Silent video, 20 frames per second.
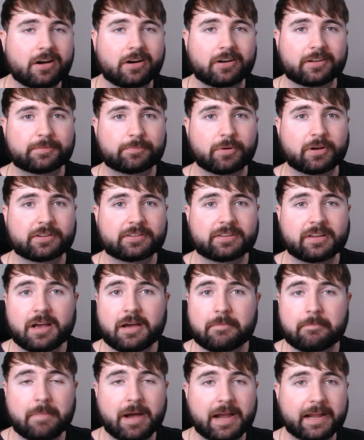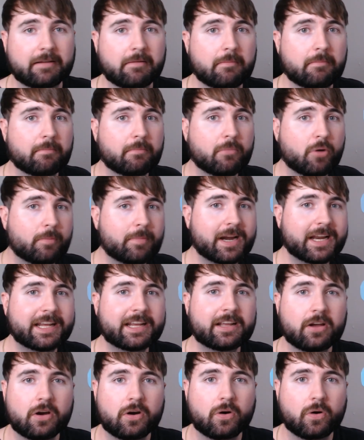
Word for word: I suppose, make more money